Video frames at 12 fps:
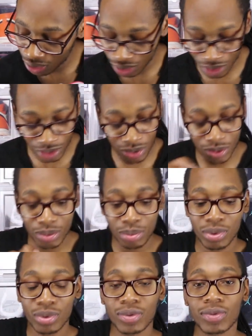So
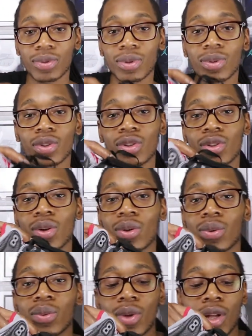beautiful.
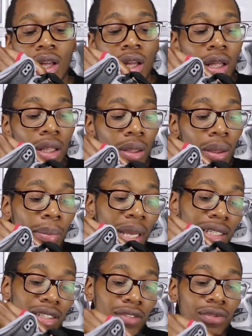So the
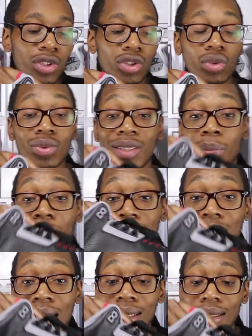base of the shoe is
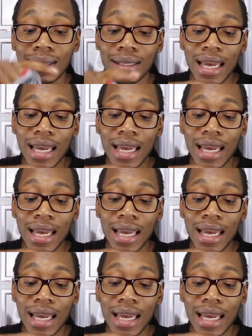black.